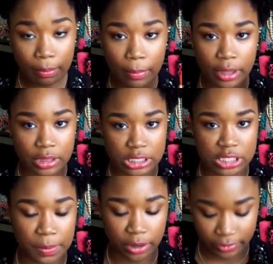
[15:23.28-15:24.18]
But this
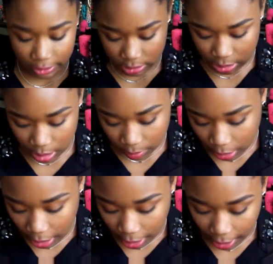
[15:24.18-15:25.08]
is perfect.
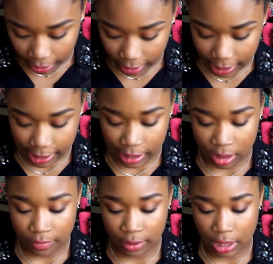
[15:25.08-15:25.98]
I
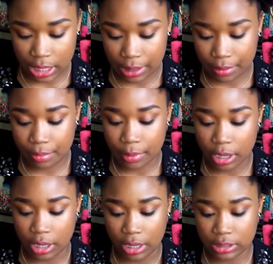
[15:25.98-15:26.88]
have
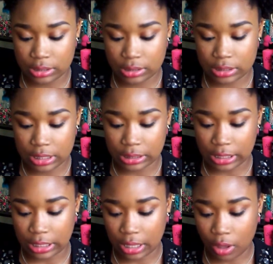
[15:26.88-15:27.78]
a
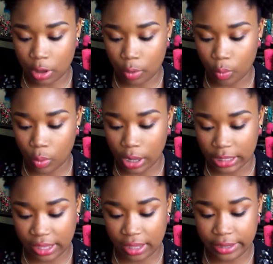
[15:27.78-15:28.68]
Talia
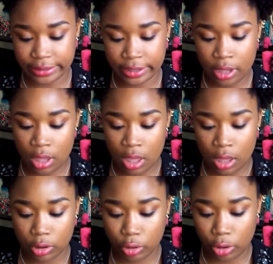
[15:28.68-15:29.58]
Wahid
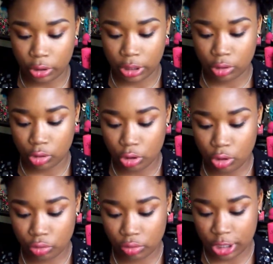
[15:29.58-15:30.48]
Curly
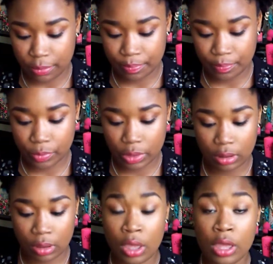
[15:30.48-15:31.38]
Curl Cream.
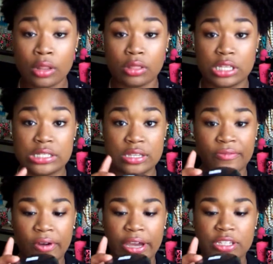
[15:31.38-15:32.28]
This
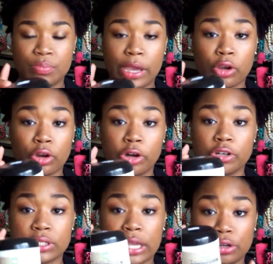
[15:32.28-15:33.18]
defines my
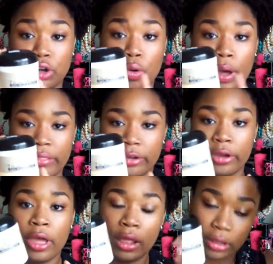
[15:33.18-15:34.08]
curls like no other.
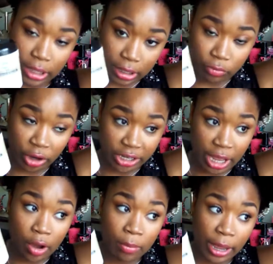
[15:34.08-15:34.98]
Like, right
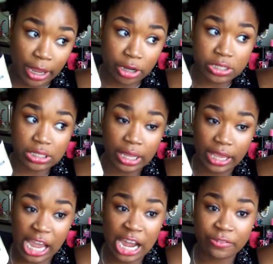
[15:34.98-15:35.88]
now my hair is in
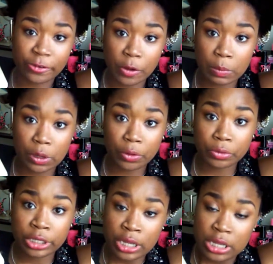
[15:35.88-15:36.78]
like afro
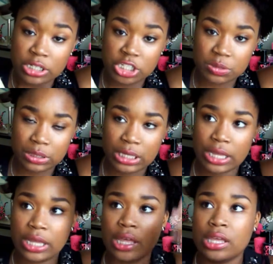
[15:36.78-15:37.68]
mode, just
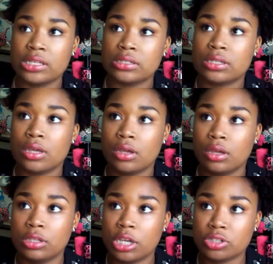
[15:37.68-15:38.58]
because
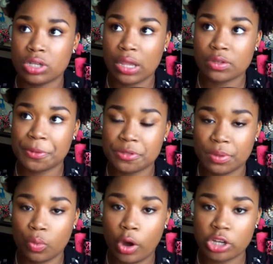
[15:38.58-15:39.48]
yesterday was supposed
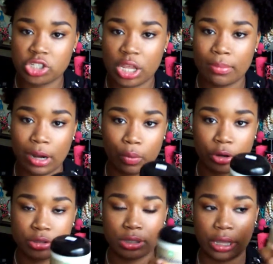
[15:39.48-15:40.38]
to be wash day, but I
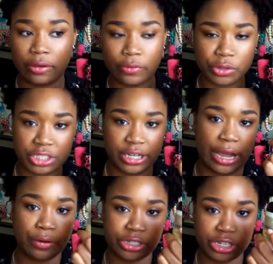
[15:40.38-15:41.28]
worked like 14
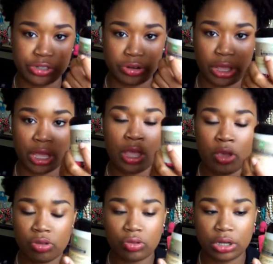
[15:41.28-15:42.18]
hours yesterday,
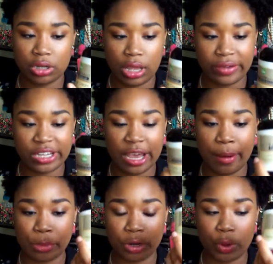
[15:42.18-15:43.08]
so I didn't have
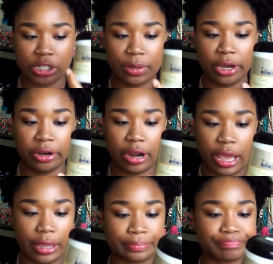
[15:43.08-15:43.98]
time. I'm gonna wash my hair
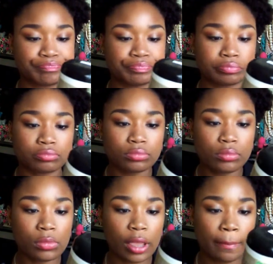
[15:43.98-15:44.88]
today.
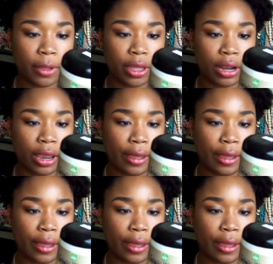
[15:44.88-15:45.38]
But